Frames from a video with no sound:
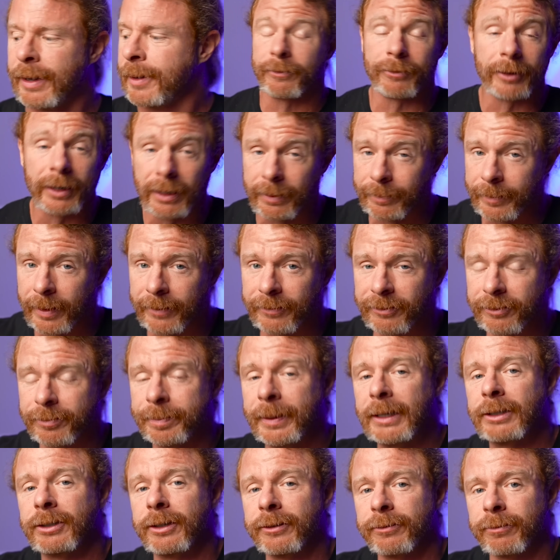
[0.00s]
Freedom of
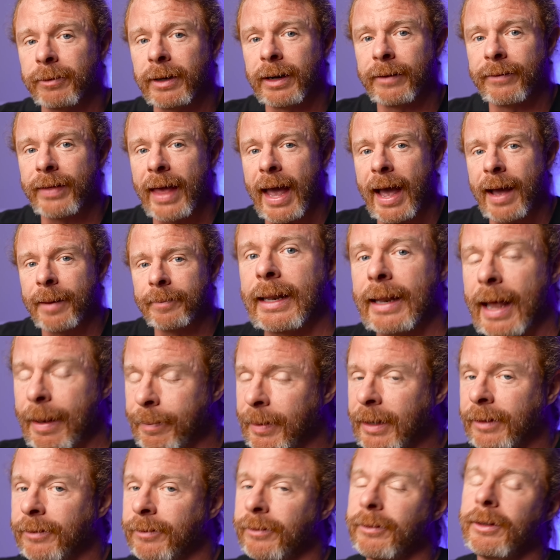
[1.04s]
speech is one of that. That
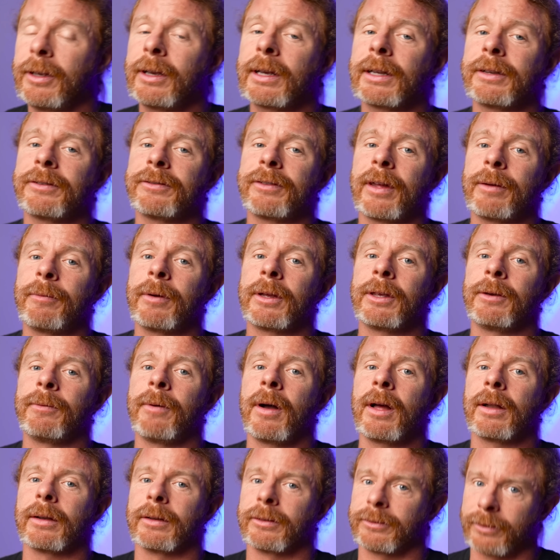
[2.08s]
means you can say what you
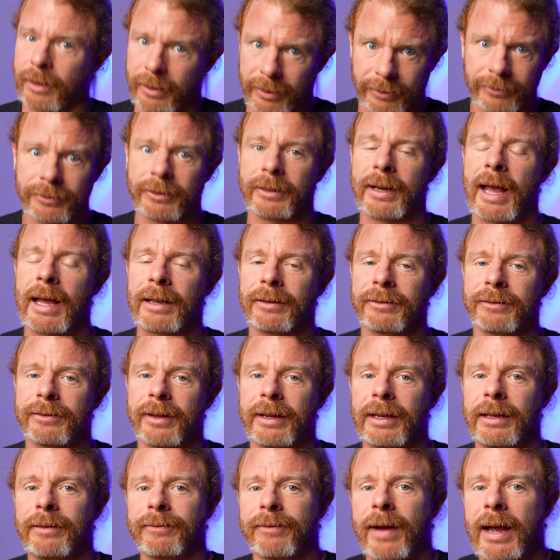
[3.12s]
want as long as you're not
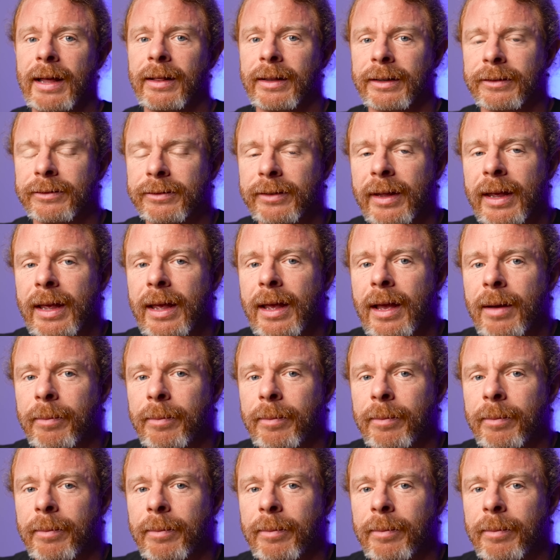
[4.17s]
inciting violence.